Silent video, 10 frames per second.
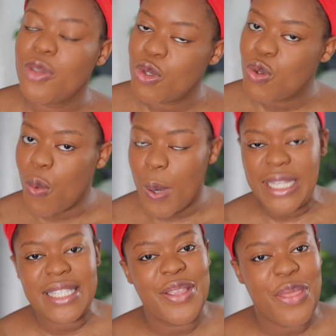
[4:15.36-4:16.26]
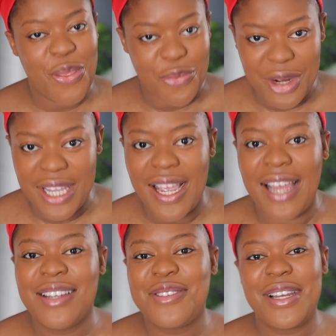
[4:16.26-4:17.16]
23.
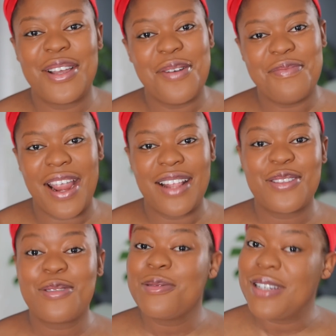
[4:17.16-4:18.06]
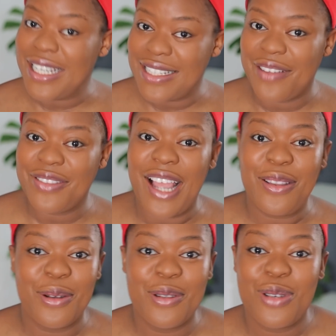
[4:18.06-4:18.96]
I literally got married 2 days after I
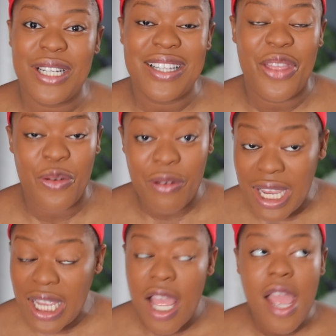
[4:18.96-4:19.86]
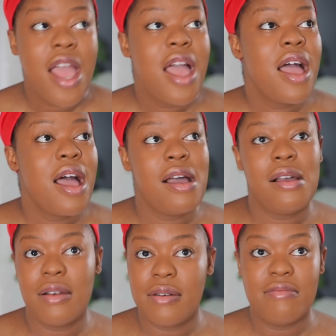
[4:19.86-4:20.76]
turned 23.
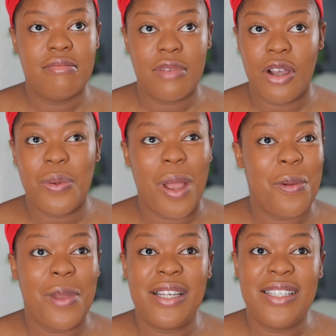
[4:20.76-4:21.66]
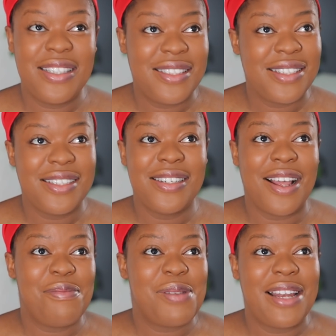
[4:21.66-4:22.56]
Otherwise we were dating
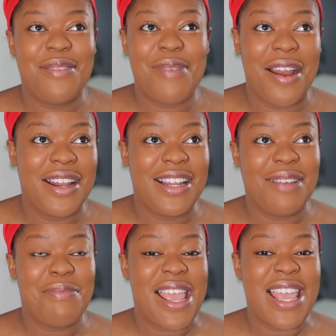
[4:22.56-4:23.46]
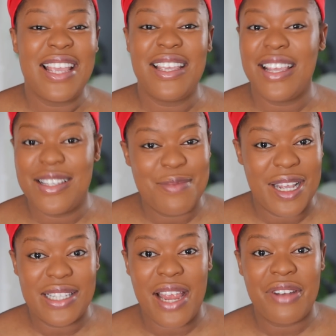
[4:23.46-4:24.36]
and planning marriage, and my
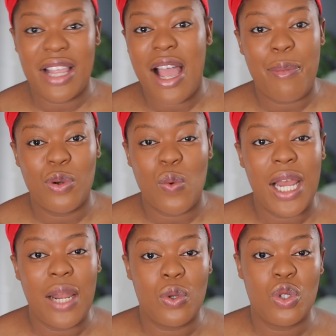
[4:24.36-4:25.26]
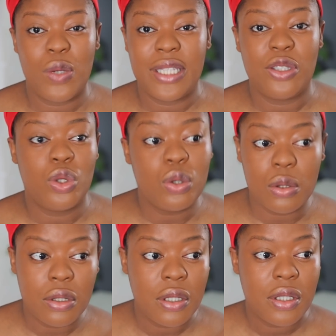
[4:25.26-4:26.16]
engagement, everything happened while I was 22.